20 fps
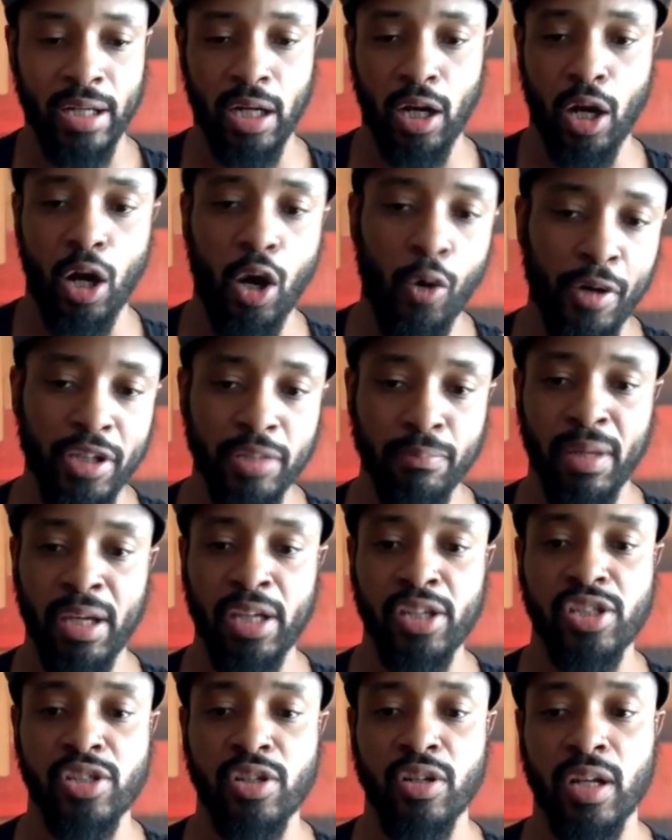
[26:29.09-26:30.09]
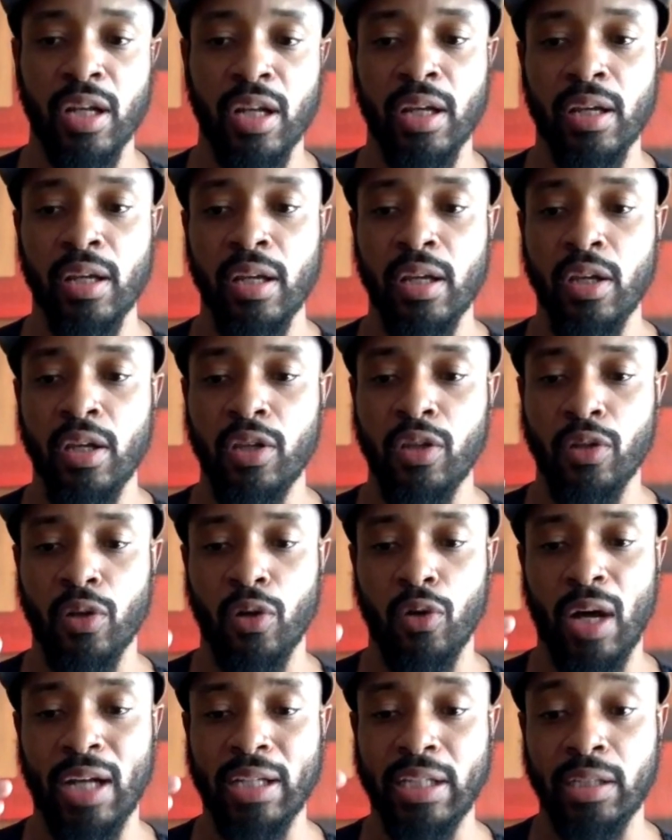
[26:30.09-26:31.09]
I always made sure that, you
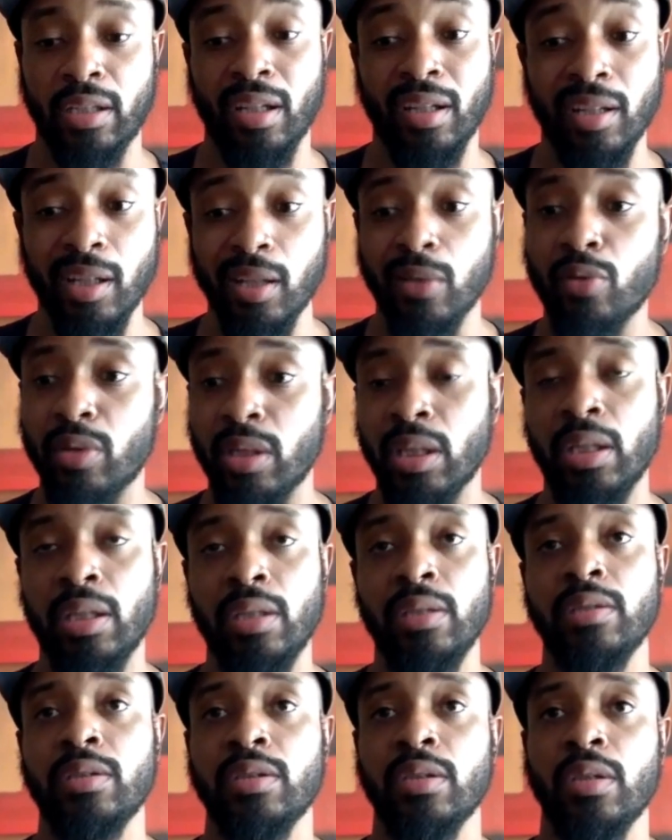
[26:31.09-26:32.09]
know, I did the little things